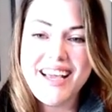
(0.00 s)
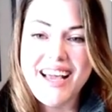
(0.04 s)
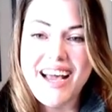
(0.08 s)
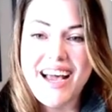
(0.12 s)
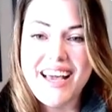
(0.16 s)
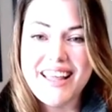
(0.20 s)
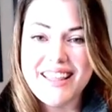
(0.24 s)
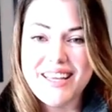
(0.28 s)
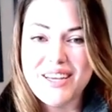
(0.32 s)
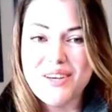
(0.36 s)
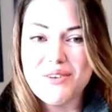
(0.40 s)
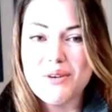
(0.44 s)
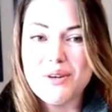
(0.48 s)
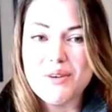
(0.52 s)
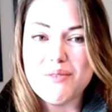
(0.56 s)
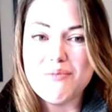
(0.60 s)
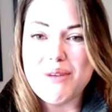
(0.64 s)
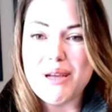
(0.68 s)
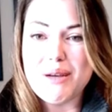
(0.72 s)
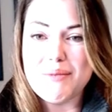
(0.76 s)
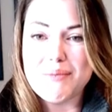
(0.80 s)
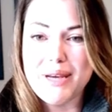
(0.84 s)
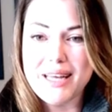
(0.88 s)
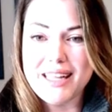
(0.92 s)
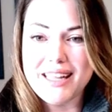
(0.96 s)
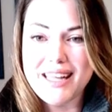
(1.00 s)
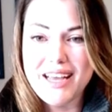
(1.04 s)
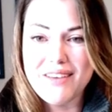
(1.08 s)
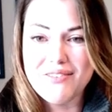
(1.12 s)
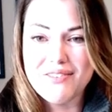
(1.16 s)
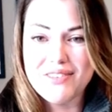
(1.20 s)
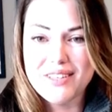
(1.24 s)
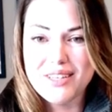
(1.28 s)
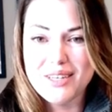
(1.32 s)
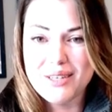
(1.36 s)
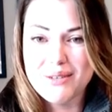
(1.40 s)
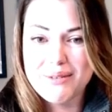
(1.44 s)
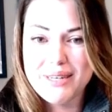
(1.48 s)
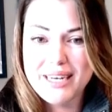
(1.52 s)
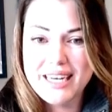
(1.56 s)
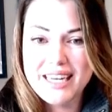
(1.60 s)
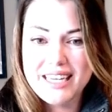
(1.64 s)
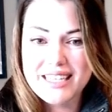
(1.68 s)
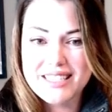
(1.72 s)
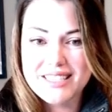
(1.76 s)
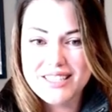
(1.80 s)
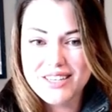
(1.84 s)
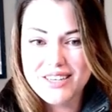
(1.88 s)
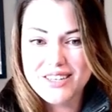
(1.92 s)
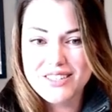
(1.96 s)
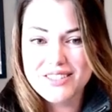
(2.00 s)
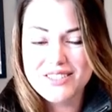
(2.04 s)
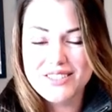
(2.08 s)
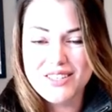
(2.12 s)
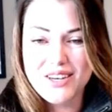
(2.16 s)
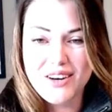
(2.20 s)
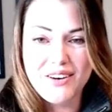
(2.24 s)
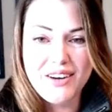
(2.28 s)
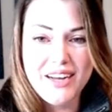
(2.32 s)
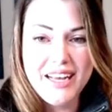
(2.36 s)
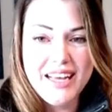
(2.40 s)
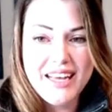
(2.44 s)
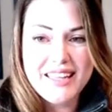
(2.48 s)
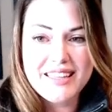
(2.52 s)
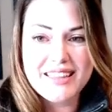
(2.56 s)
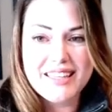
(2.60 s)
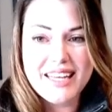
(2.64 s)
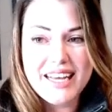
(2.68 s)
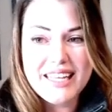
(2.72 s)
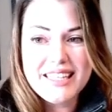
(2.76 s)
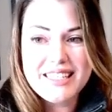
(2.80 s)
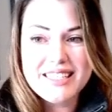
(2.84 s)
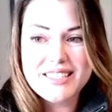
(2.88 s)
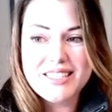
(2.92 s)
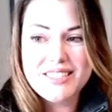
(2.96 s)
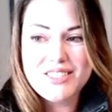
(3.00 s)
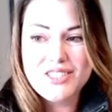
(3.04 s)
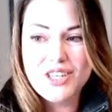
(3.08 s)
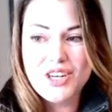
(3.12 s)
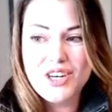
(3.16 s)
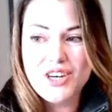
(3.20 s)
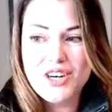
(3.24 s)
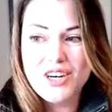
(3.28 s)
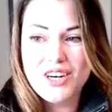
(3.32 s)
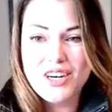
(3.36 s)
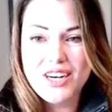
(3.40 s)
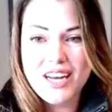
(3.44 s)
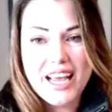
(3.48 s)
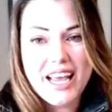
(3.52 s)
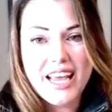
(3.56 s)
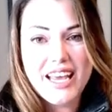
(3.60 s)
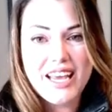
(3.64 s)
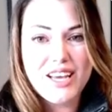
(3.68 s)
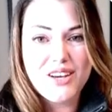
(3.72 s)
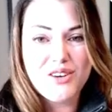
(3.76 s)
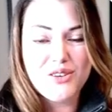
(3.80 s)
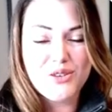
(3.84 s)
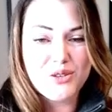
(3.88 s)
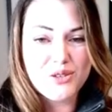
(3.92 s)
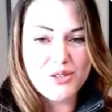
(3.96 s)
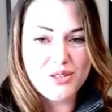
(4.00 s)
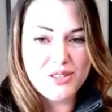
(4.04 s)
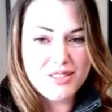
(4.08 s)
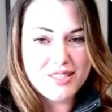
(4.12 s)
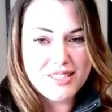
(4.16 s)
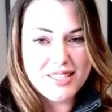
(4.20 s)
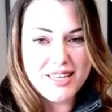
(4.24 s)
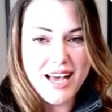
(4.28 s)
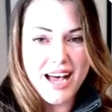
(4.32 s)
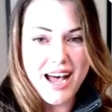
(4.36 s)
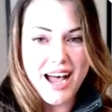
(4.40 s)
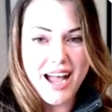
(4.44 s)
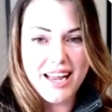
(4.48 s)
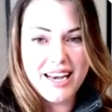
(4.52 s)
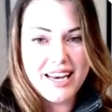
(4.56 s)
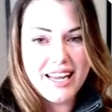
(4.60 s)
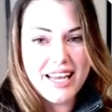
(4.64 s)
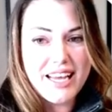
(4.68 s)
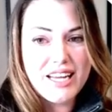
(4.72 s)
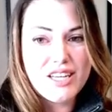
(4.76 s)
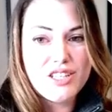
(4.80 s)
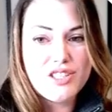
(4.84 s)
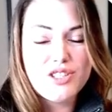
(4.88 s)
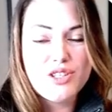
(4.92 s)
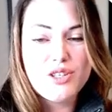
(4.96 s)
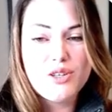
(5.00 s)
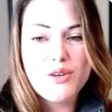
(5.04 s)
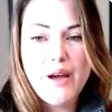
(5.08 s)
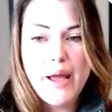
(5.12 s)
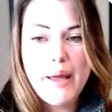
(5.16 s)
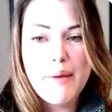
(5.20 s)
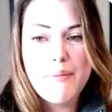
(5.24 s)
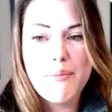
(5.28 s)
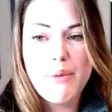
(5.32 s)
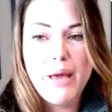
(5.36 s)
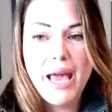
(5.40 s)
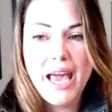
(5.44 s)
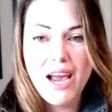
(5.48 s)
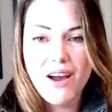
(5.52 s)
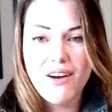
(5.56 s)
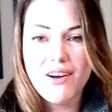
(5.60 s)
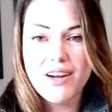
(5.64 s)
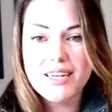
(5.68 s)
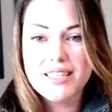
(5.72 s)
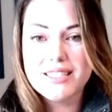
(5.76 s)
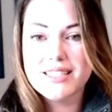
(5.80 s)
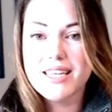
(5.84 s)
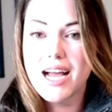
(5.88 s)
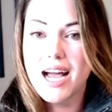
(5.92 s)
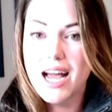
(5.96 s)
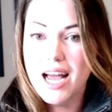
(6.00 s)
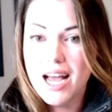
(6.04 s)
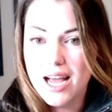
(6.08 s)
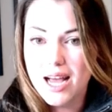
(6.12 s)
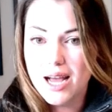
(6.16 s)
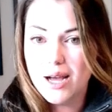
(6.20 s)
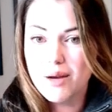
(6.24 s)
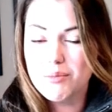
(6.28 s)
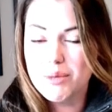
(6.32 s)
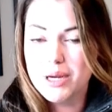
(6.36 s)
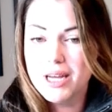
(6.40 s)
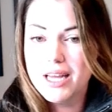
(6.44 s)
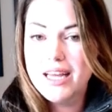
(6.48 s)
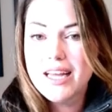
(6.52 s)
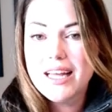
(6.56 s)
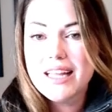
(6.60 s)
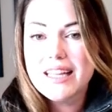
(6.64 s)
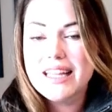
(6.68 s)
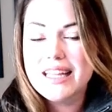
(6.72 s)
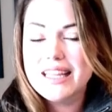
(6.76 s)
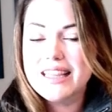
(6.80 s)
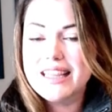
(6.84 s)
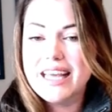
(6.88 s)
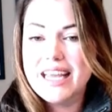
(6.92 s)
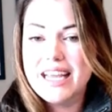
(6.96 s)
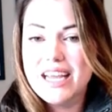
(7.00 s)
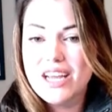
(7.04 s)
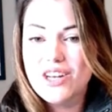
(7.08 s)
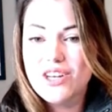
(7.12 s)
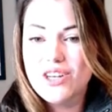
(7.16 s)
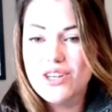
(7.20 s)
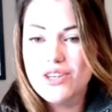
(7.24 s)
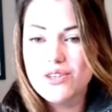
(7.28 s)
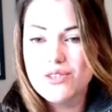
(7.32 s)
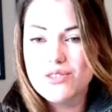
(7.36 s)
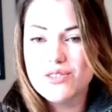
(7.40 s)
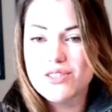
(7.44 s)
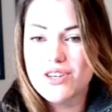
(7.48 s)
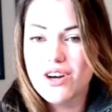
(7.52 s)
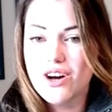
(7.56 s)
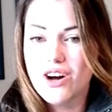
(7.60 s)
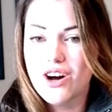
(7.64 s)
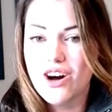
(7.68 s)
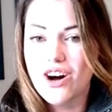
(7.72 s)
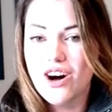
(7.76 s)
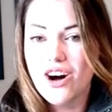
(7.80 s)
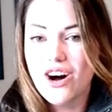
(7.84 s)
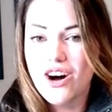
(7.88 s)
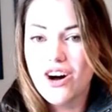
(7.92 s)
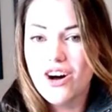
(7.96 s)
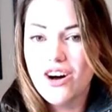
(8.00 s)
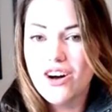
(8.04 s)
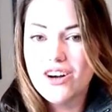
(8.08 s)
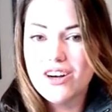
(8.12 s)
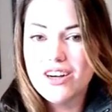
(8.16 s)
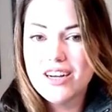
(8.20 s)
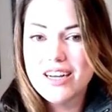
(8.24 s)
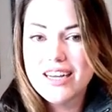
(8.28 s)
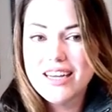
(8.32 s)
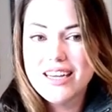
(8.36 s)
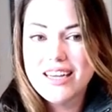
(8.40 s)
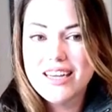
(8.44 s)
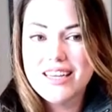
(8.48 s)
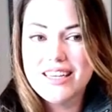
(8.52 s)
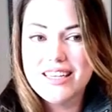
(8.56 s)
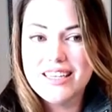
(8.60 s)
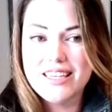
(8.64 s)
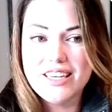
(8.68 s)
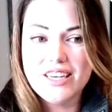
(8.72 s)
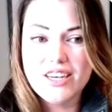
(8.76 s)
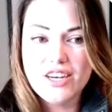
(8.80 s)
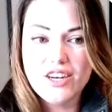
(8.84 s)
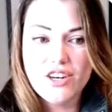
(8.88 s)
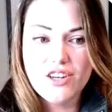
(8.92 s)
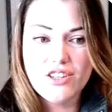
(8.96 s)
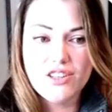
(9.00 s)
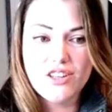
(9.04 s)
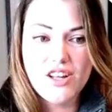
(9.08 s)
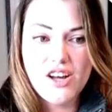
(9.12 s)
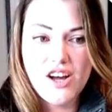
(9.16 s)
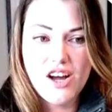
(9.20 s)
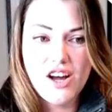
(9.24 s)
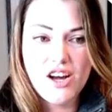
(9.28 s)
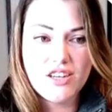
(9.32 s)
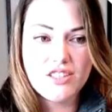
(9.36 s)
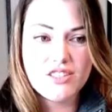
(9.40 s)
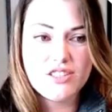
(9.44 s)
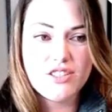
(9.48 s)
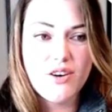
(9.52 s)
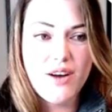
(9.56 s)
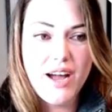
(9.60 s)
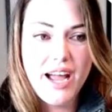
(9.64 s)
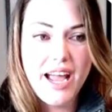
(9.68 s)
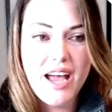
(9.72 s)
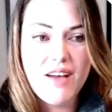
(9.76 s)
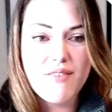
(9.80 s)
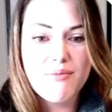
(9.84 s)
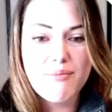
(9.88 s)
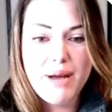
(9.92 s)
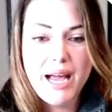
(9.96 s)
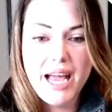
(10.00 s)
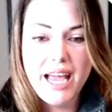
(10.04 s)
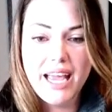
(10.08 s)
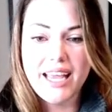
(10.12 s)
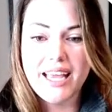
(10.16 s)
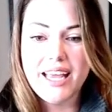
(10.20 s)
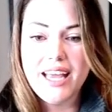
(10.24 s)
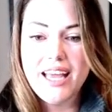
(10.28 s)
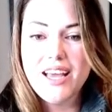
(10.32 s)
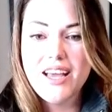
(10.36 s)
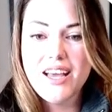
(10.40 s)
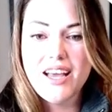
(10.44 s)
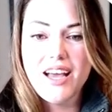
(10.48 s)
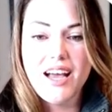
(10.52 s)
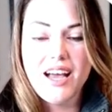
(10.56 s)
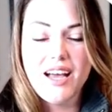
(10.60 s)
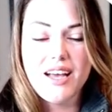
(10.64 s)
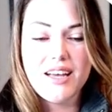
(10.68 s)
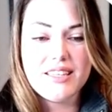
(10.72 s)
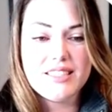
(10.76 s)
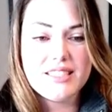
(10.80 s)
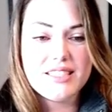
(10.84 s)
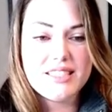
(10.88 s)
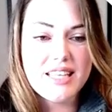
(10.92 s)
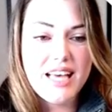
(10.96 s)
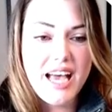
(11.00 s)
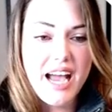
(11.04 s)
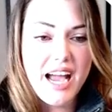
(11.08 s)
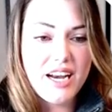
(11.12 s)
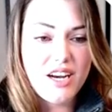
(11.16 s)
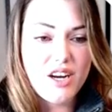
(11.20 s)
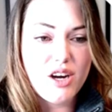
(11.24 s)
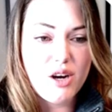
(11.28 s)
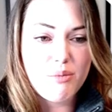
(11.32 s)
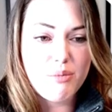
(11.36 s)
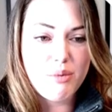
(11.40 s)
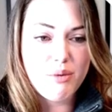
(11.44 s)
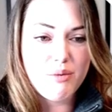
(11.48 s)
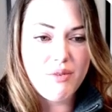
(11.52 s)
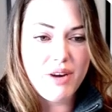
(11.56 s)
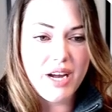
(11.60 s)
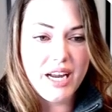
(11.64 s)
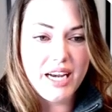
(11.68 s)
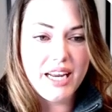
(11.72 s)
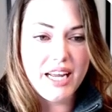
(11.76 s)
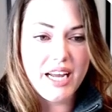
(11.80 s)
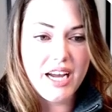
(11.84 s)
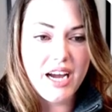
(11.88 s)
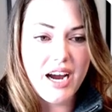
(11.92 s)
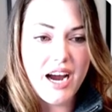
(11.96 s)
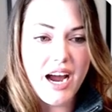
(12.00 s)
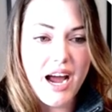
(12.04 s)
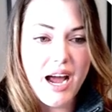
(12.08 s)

I think it would have made my life a little bit easier. So let's turn a Google slide into a parent hub that they can use all year long. So I have my slide open right here.